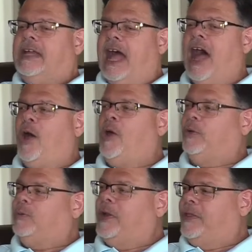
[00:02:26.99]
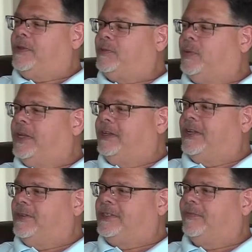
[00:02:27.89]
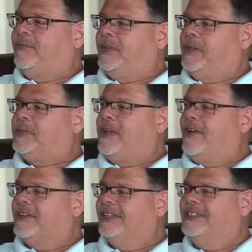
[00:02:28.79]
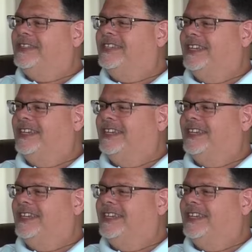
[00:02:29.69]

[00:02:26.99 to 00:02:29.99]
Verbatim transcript: I own one of those windows in Phillips Hawkins.